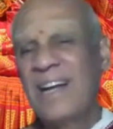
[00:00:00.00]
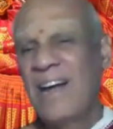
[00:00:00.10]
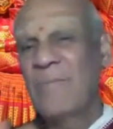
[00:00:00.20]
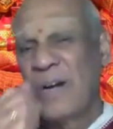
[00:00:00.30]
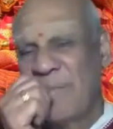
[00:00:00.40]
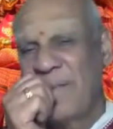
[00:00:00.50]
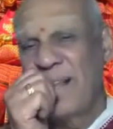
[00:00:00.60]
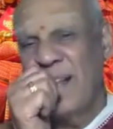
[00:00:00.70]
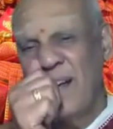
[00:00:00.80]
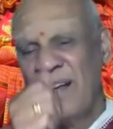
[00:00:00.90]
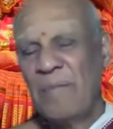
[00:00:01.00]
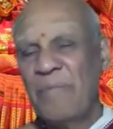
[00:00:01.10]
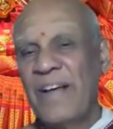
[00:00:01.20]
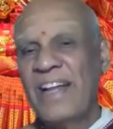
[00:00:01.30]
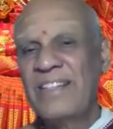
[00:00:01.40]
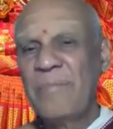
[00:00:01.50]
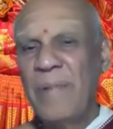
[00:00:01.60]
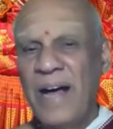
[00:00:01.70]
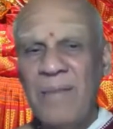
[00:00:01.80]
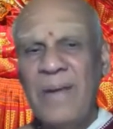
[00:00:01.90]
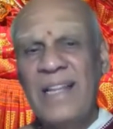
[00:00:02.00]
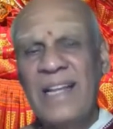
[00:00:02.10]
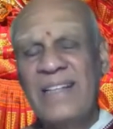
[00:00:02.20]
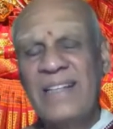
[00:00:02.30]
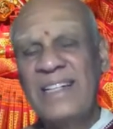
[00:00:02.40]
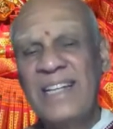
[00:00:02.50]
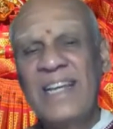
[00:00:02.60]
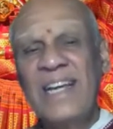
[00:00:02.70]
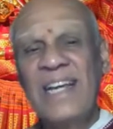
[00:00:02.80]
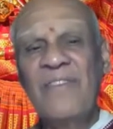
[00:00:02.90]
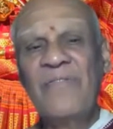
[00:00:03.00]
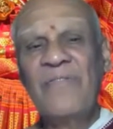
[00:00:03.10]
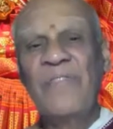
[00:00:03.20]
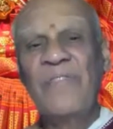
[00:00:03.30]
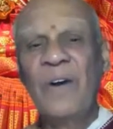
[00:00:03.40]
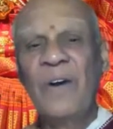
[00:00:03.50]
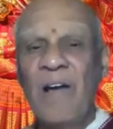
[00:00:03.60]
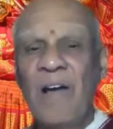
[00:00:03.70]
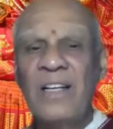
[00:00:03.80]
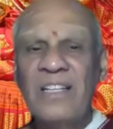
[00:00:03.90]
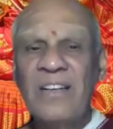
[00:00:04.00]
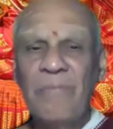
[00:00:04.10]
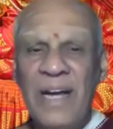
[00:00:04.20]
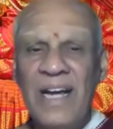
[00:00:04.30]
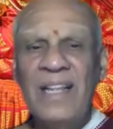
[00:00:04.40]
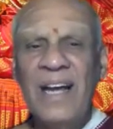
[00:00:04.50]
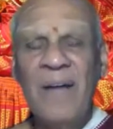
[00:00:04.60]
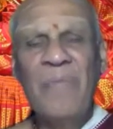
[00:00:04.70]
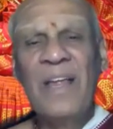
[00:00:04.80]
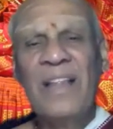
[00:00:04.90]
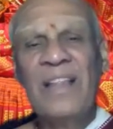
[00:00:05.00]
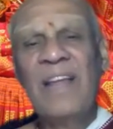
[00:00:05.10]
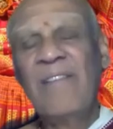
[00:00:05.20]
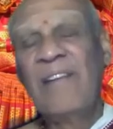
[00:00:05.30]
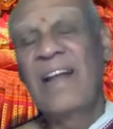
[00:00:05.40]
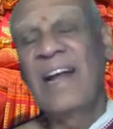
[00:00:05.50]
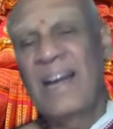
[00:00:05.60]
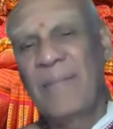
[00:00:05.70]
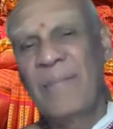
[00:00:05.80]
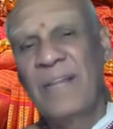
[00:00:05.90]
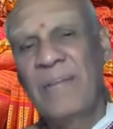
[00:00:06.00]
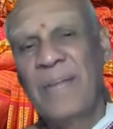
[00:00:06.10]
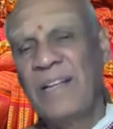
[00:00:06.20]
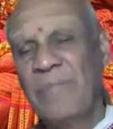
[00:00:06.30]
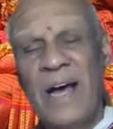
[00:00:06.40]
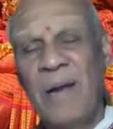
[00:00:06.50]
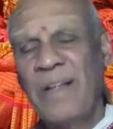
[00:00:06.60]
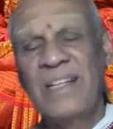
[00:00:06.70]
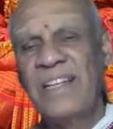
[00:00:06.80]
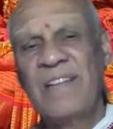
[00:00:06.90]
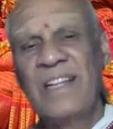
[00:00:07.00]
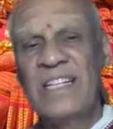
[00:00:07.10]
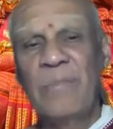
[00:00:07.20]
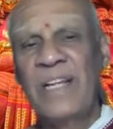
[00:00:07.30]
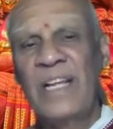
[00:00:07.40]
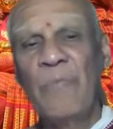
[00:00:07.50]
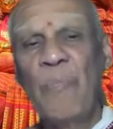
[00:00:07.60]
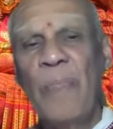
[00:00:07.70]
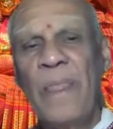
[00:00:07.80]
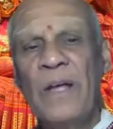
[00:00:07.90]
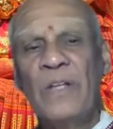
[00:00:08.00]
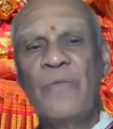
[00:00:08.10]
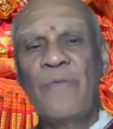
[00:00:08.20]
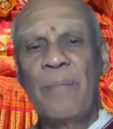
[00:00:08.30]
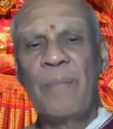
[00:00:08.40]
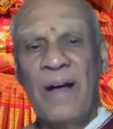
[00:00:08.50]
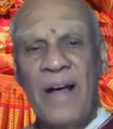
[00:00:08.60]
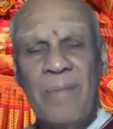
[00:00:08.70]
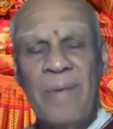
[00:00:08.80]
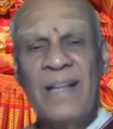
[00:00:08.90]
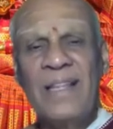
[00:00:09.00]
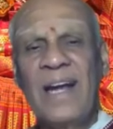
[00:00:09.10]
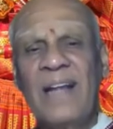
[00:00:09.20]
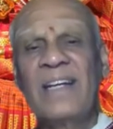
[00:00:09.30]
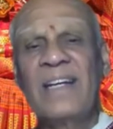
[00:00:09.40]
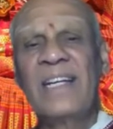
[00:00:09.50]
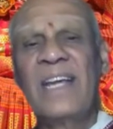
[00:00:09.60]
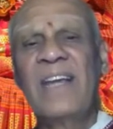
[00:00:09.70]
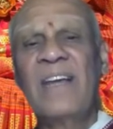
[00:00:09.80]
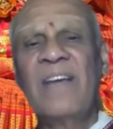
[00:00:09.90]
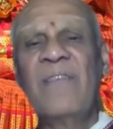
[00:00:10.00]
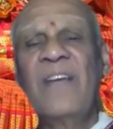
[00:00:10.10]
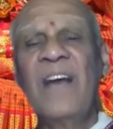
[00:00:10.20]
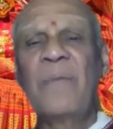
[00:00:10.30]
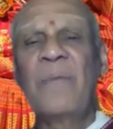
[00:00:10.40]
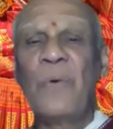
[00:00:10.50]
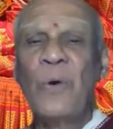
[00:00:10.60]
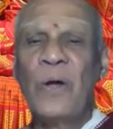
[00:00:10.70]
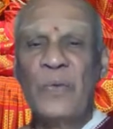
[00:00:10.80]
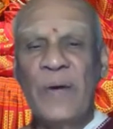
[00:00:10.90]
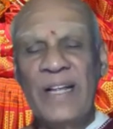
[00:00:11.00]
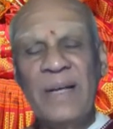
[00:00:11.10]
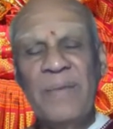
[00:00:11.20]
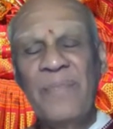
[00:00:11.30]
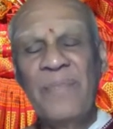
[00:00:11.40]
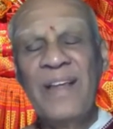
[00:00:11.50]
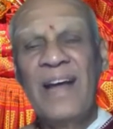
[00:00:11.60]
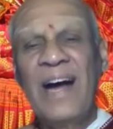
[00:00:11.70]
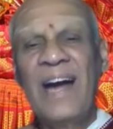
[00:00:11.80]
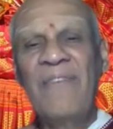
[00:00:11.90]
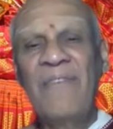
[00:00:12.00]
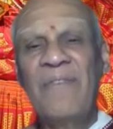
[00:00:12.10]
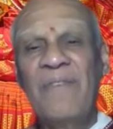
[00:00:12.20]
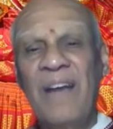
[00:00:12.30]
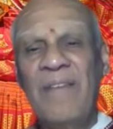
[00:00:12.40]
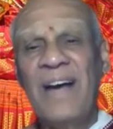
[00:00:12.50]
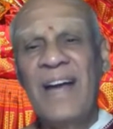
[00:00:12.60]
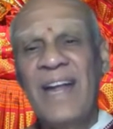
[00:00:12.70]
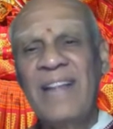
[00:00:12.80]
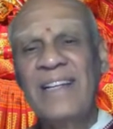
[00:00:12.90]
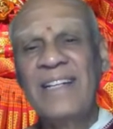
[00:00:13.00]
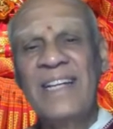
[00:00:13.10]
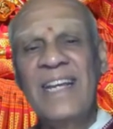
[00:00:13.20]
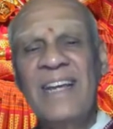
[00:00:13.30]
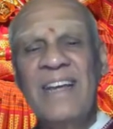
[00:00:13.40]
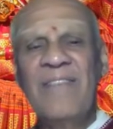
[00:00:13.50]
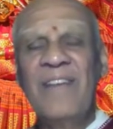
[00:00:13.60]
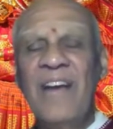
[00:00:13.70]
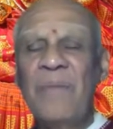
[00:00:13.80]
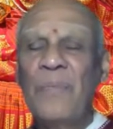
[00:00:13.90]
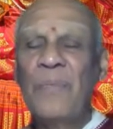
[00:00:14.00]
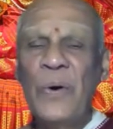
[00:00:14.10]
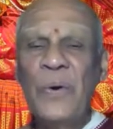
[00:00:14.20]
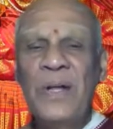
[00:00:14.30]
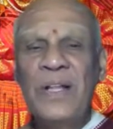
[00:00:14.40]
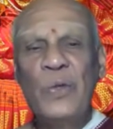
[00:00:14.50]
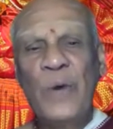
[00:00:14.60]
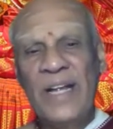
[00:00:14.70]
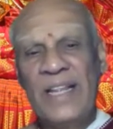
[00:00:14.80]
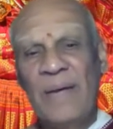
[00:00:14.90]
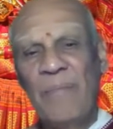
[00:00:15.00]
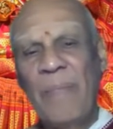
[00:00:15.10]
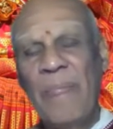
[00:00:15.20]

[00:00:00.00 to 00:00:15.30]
talk about Abheda. Whereas in Paramarthika Drishti, if everyone talks of Veda, then we will condemn. Because in Paramarthika Drishti, everything is Abheda. So from Paramarthika Drishti, we are pro-Advaitam, and from Vyavaharika Drishti, we are pro-Dvaitam.